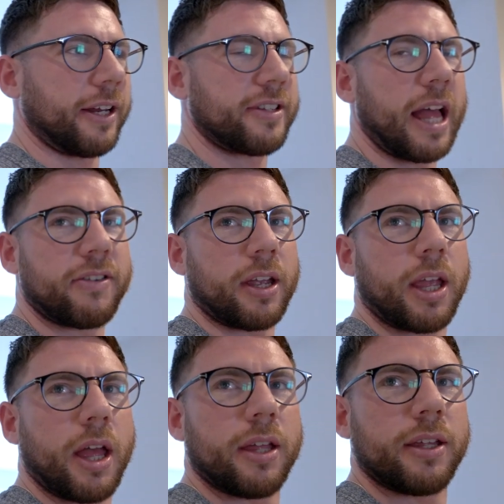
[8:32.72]
Ecstatic,
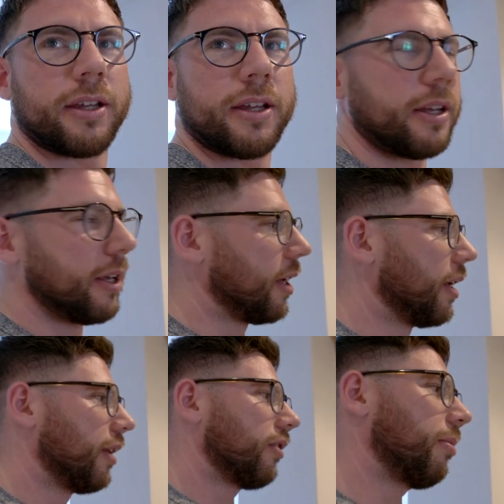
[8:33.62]
yeah? Yeah, you can't make
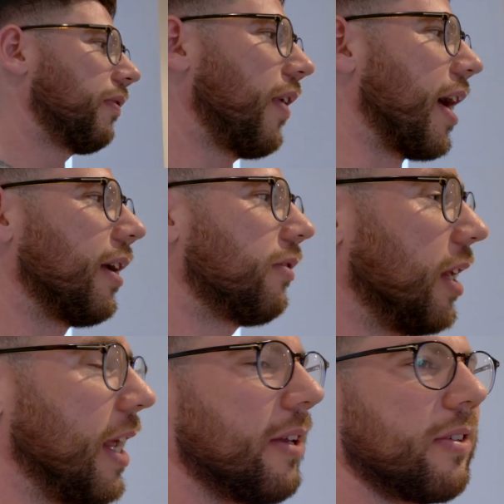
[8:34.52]
it. To be fair, it
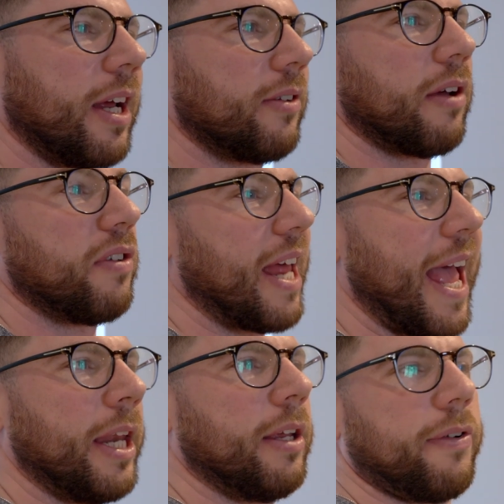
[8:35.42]
is nice having
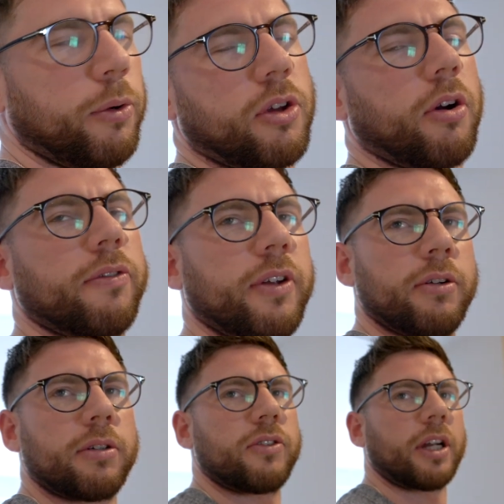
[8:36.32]
any food cooked for
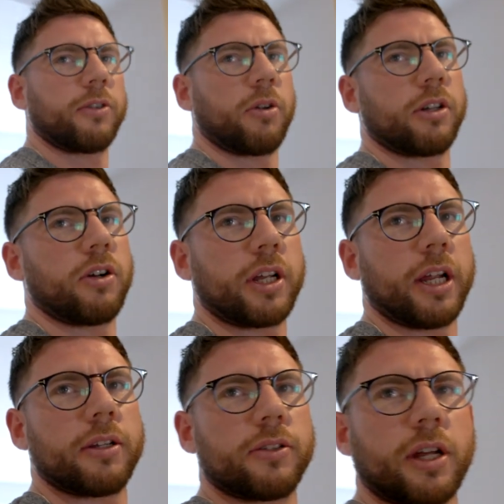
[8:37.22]
you, because I do all the
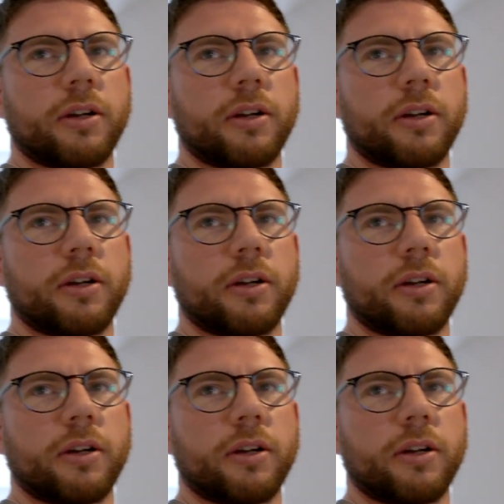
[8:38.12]
cooking, so...